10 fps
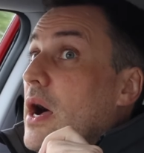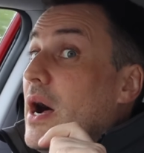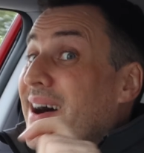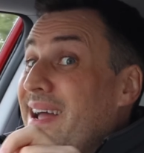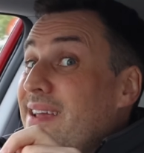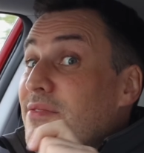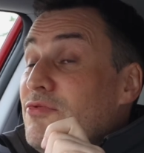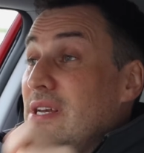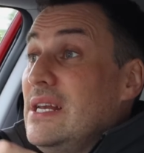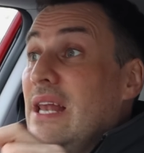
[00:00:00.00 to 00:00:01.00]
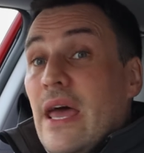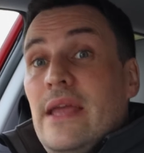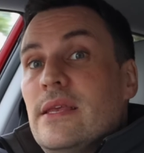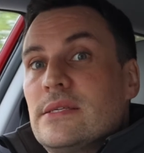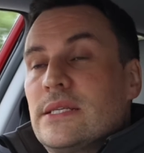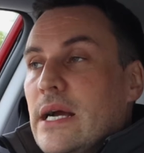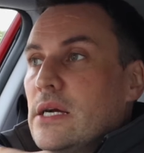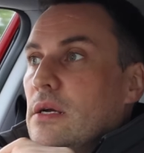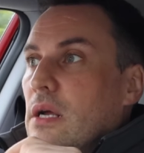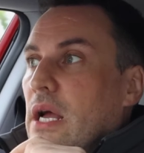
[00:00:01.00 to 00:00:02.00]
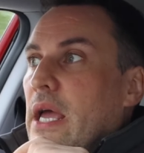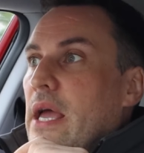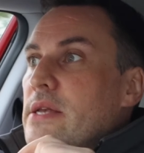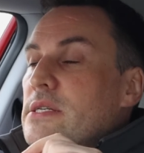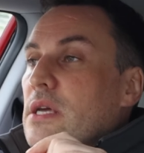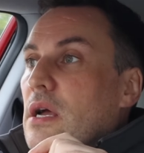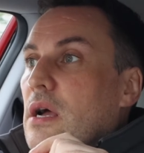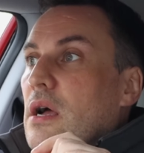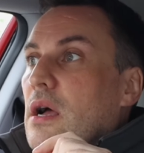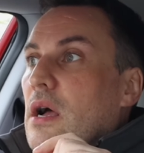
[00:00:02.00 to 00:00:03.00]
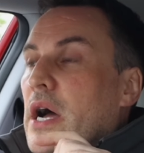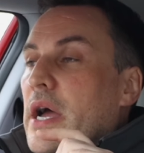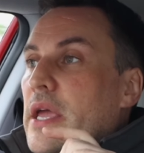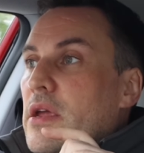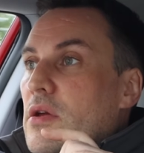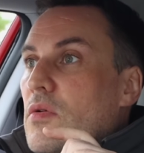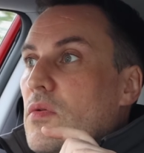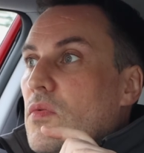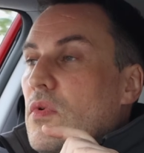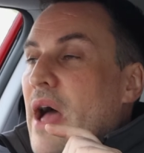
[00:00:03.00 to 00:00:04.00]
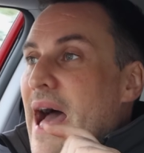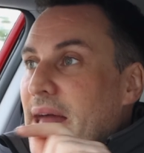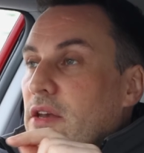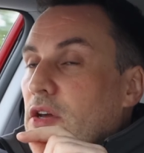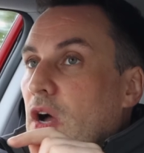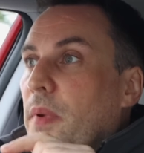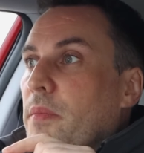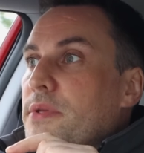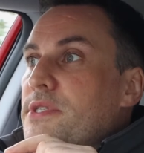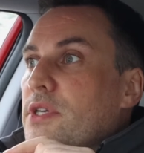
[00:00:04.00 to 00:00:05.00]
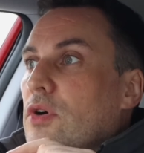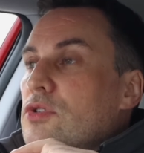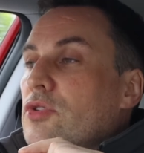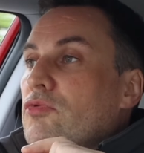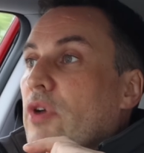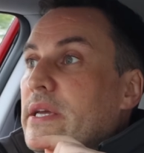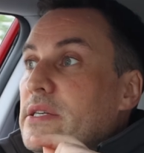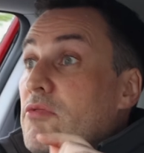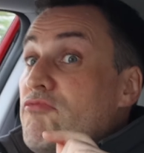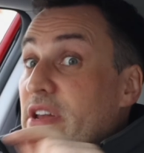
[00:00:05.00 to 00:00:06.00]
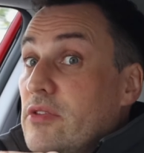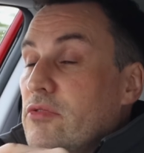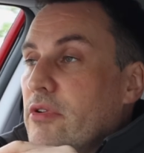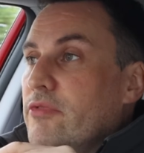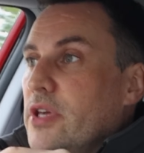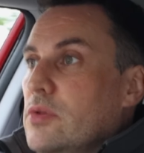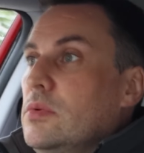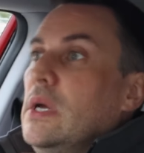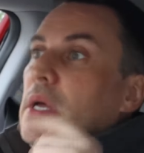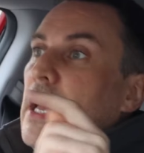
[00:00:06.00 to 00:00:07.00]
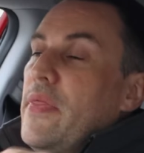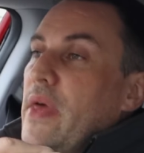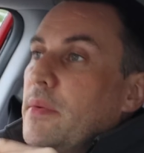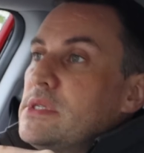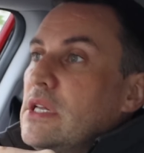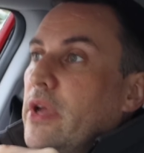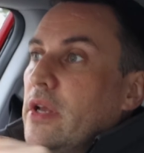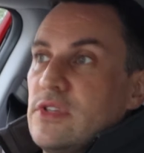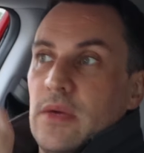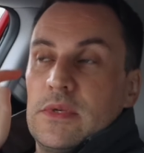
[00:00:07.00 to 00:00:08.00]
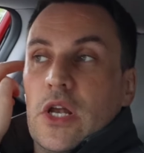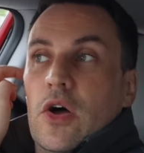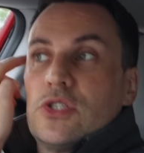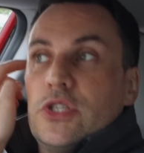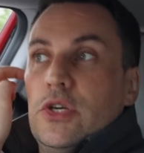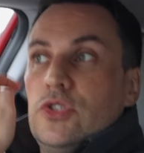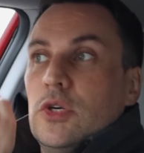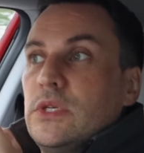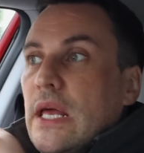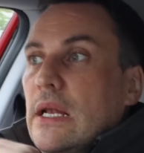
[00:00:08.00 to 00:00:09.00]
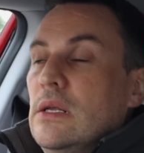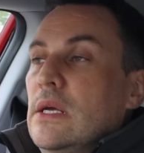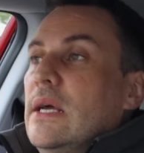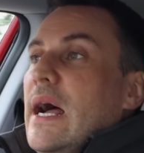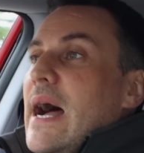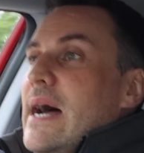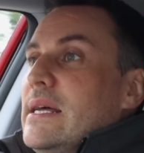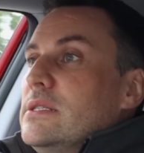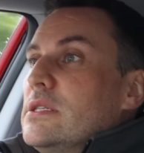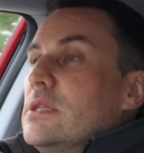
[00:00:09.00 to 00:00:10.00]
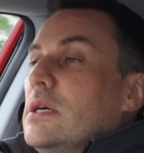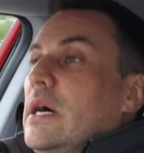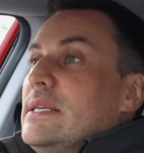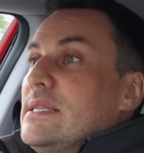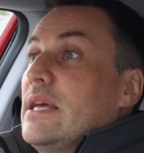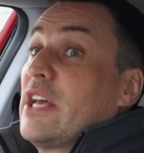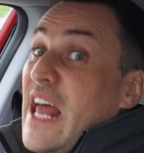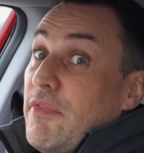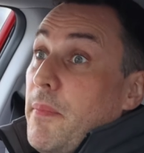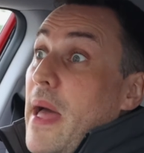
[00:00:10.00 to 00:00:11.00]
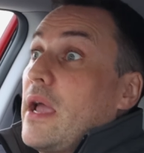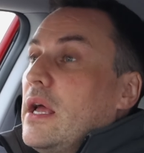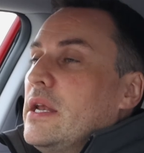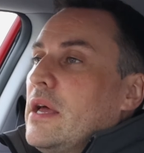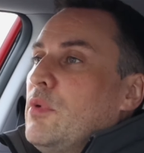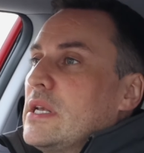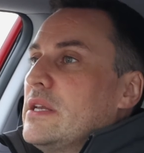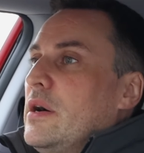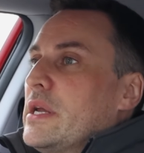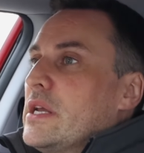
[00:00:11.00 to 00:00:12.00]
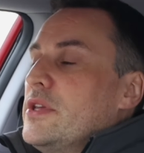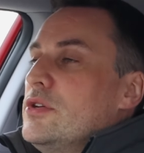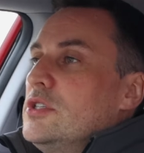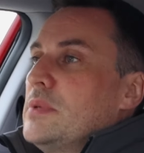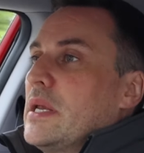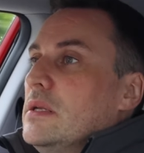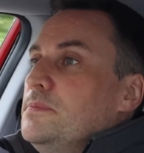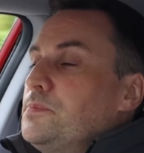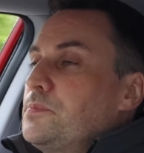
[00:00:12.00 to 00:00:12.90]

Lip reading: I really like this car, and I had it a couple of months ago to write a written review, and then I was lucky enough to be able to launch the YouTube channel, and I said, can I have it back? And I wanted it on the YouTube channel.